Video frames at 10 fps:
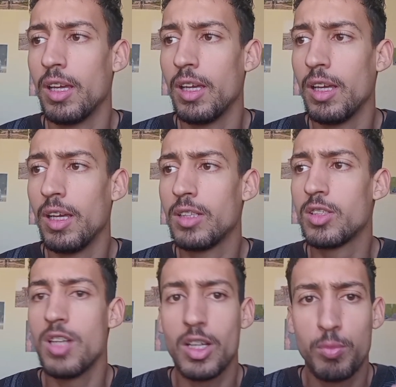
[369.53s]
it's
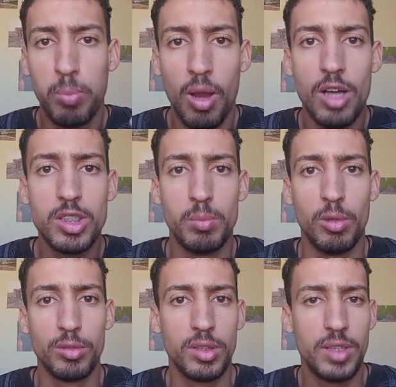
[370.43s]
not plausible
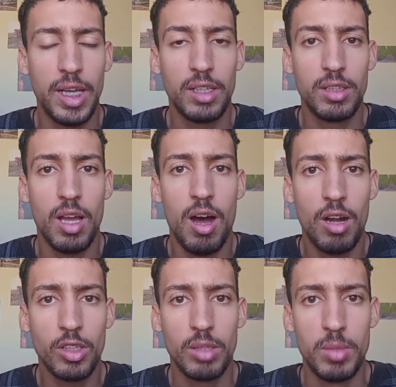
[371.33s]
to take the
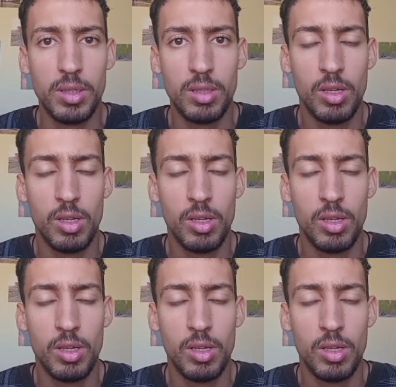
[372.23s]
argument